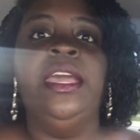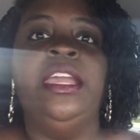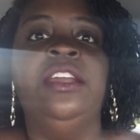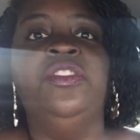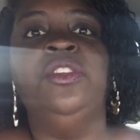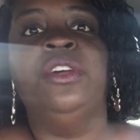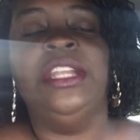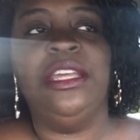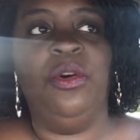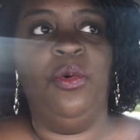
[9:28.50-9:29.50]
if you
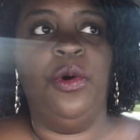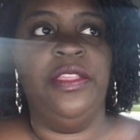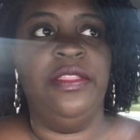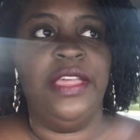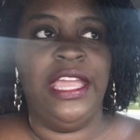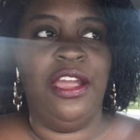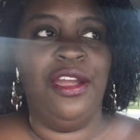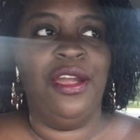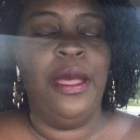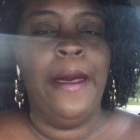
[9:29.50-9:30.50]
click on
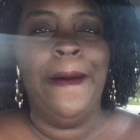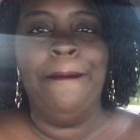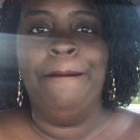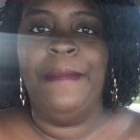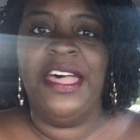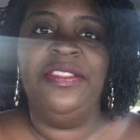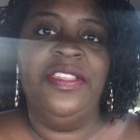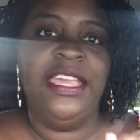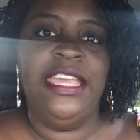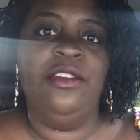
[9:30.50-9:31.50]
their
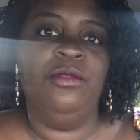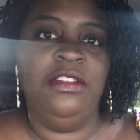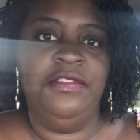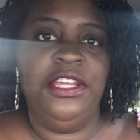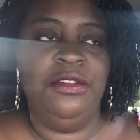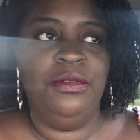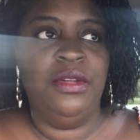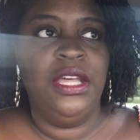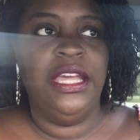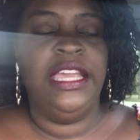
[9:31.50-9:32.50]
month in review,
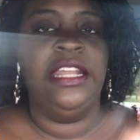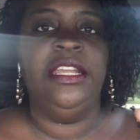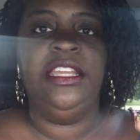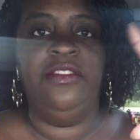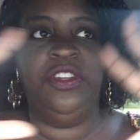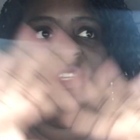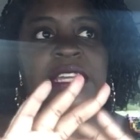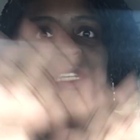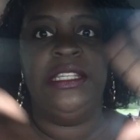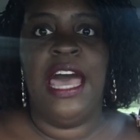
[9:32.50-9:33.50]
it'll give you
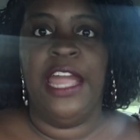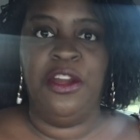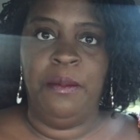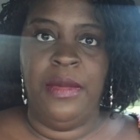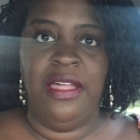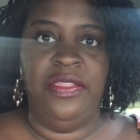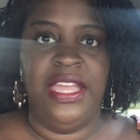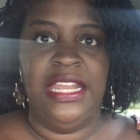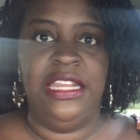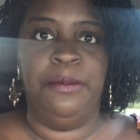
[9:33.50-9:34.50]
the entire month
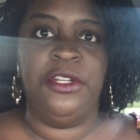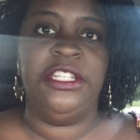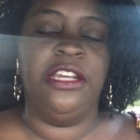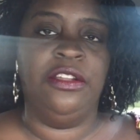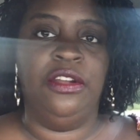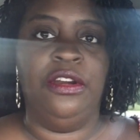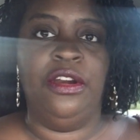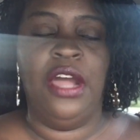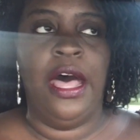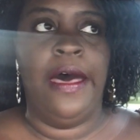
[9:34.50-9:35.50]
and the
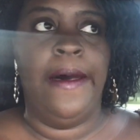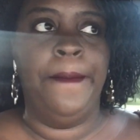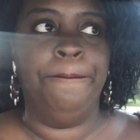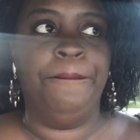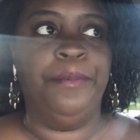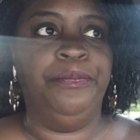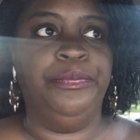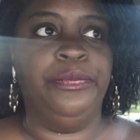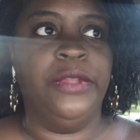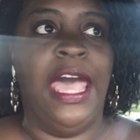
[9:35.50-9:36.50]
particular um,
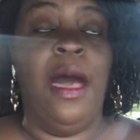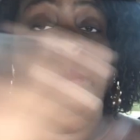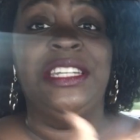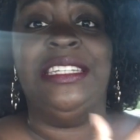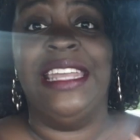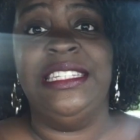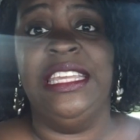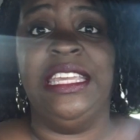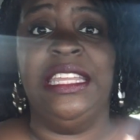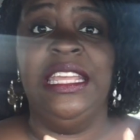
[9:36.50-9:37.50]
how much that
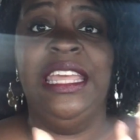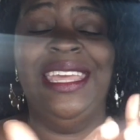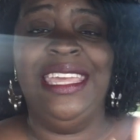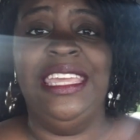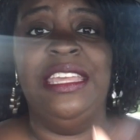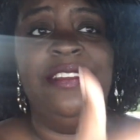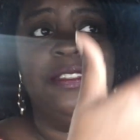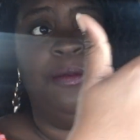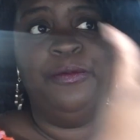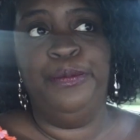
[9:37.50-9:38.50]
ticket
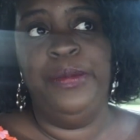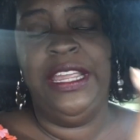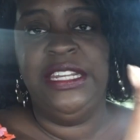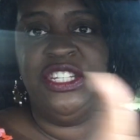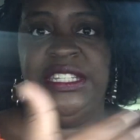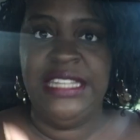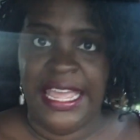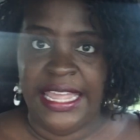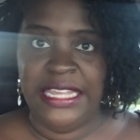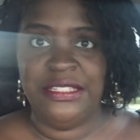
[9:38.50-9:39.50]
is each
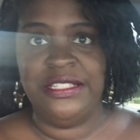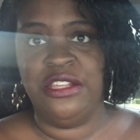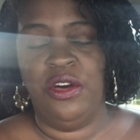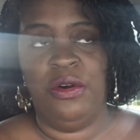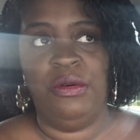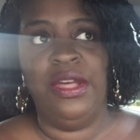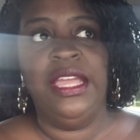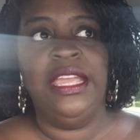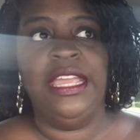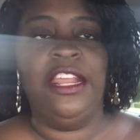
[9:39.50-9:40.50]
day. So
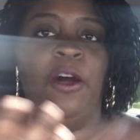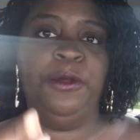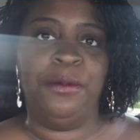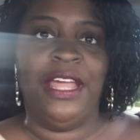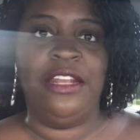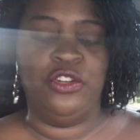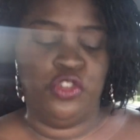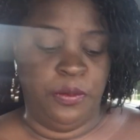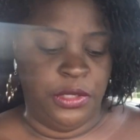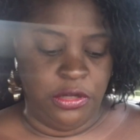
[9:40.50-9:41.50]
it'll help you plan your
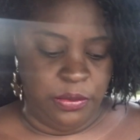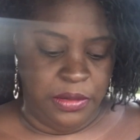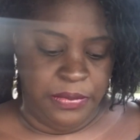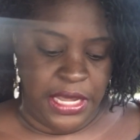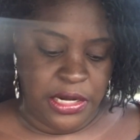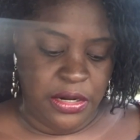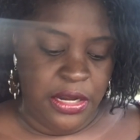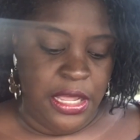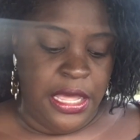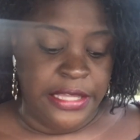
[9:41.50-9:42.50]
trip a little bit better.
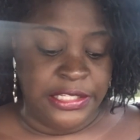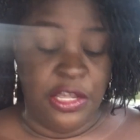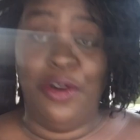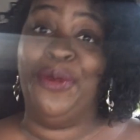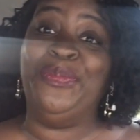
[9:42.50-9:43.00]
So